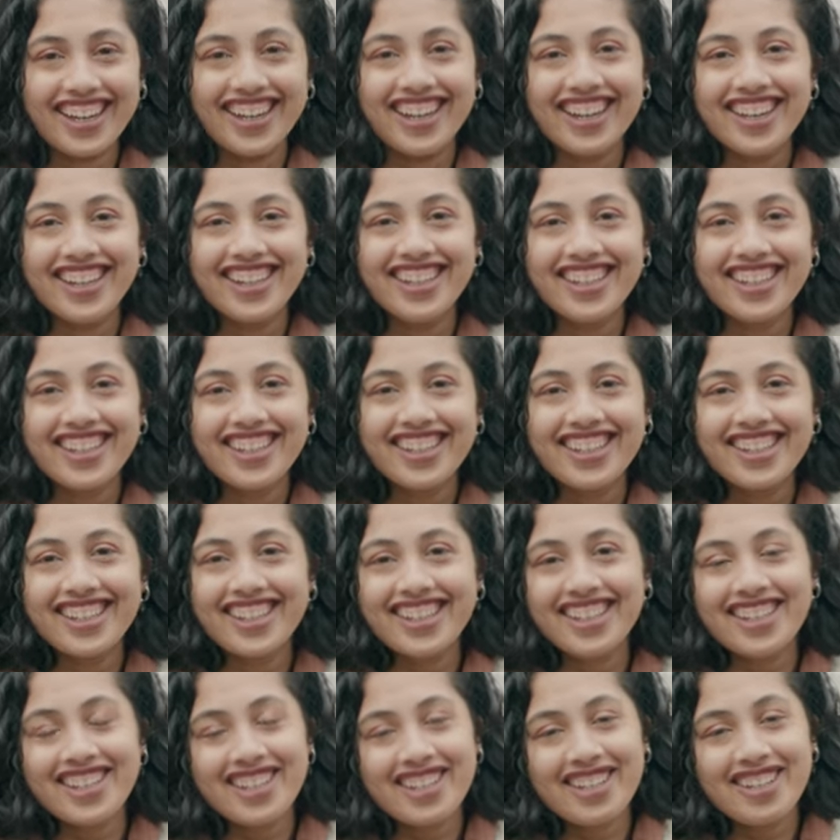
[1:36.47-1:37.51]

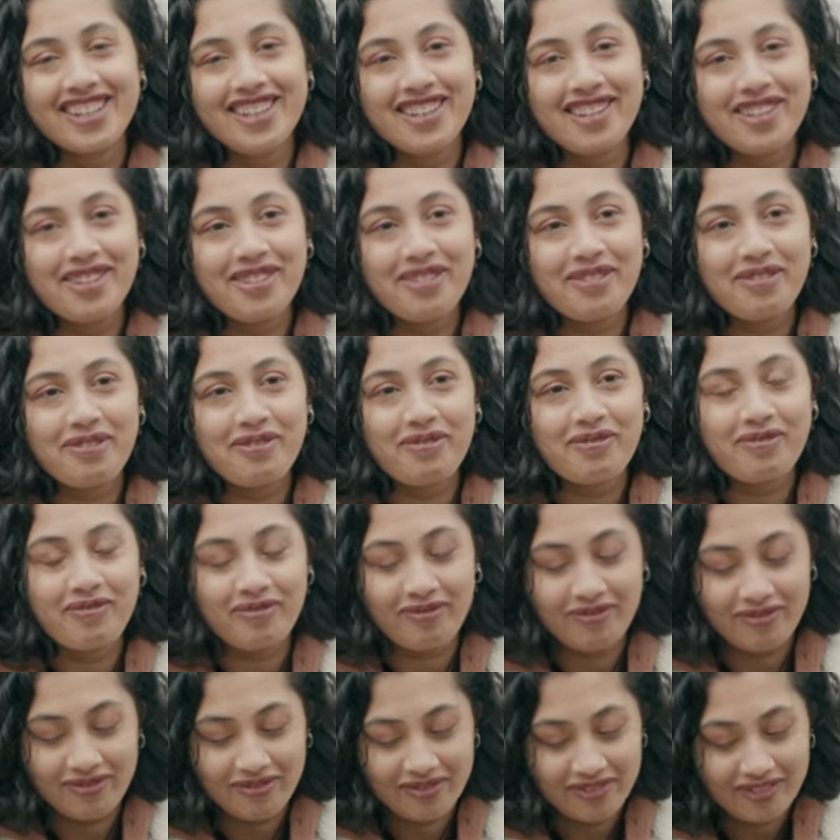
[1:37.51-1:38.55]

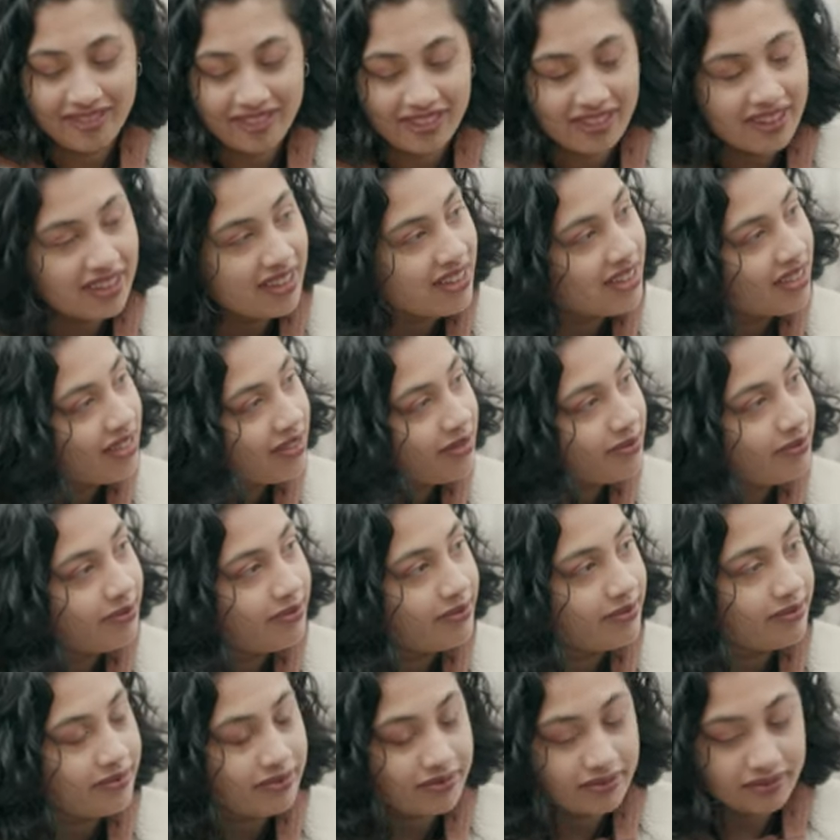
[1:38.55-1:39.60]

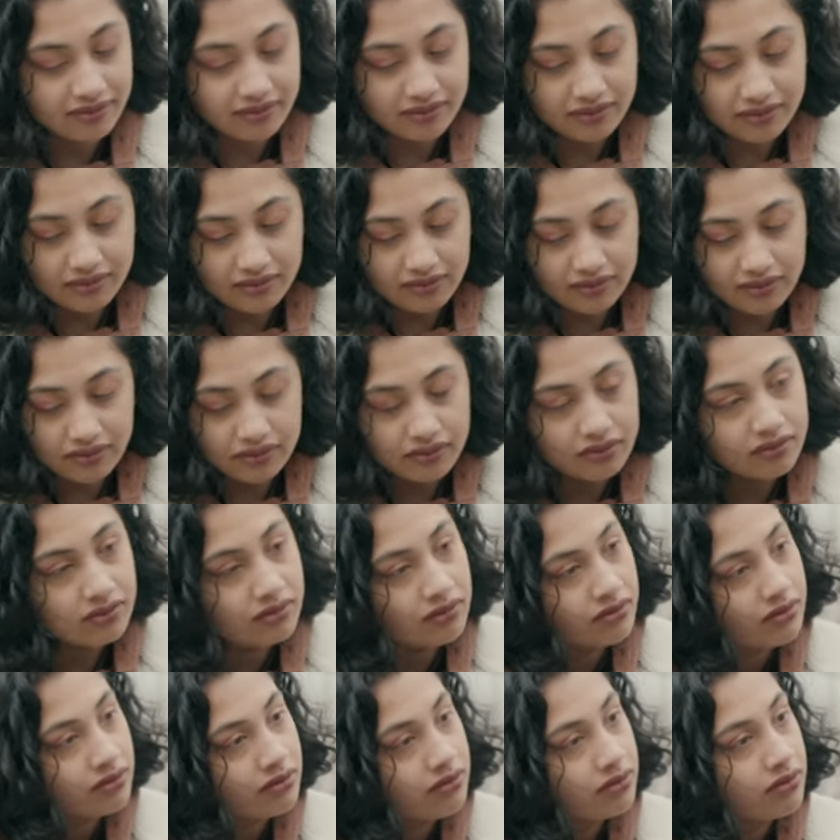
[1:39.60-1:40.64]

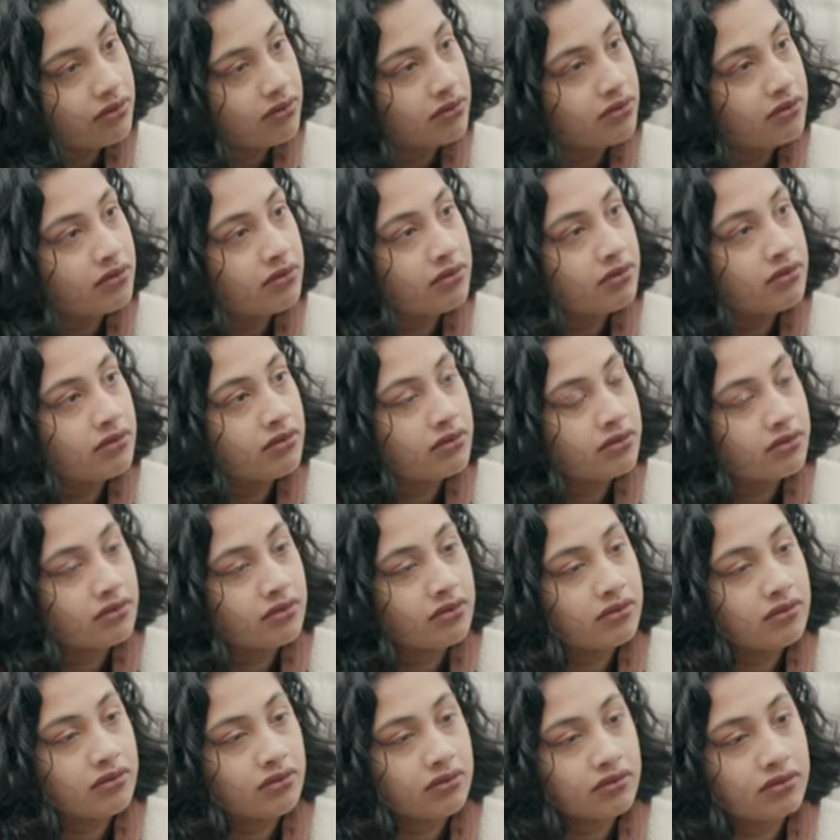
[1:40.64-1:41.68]

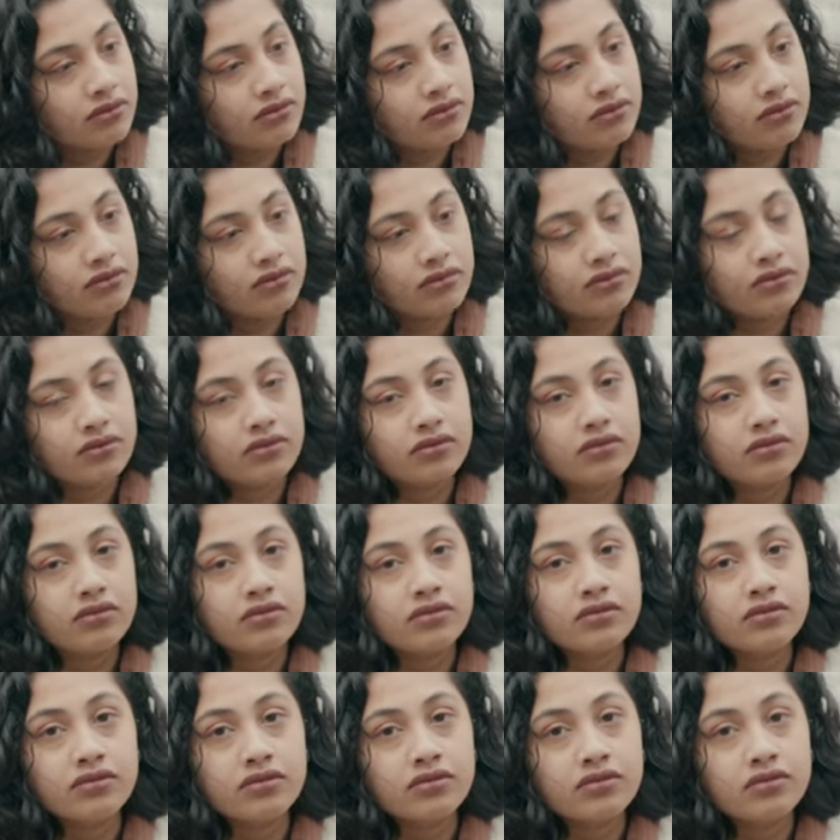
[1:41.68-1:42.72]

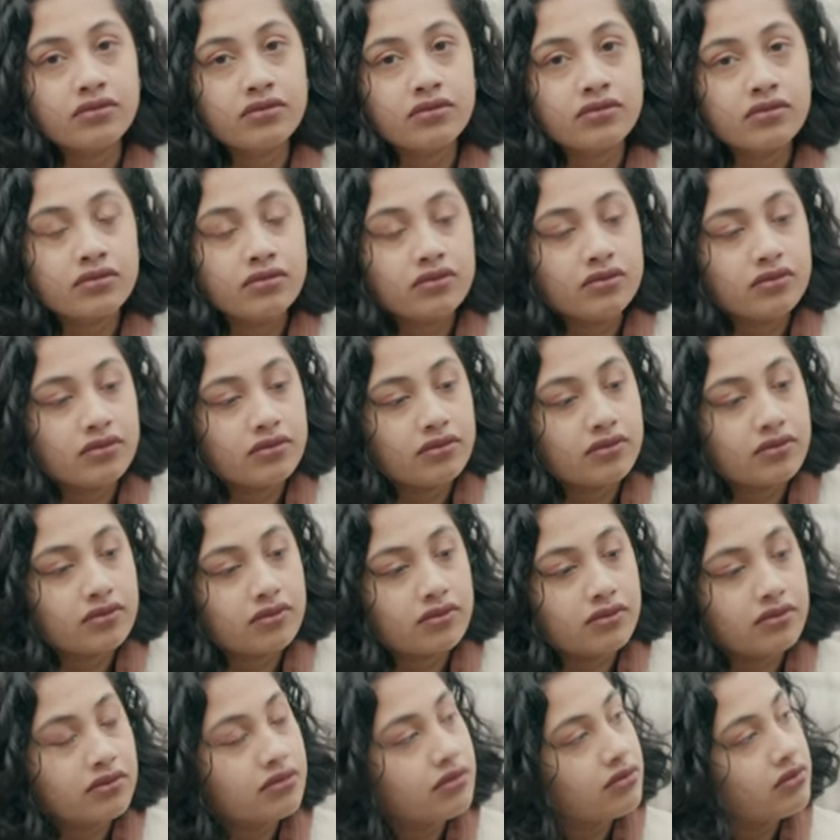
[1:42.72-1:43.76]

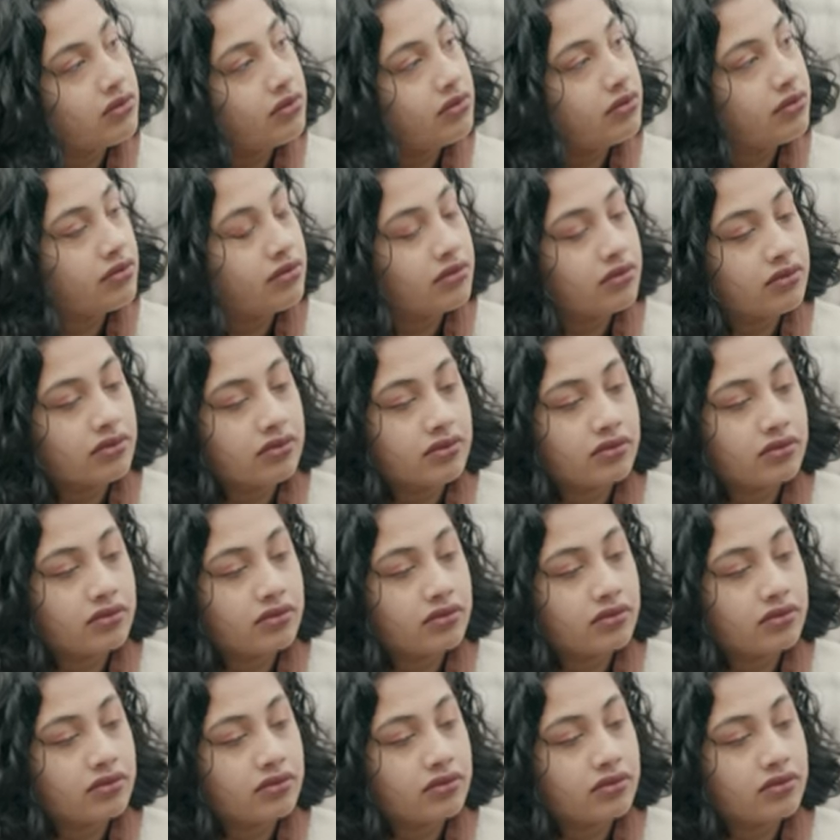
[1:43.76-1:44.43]
This person isn't speaking.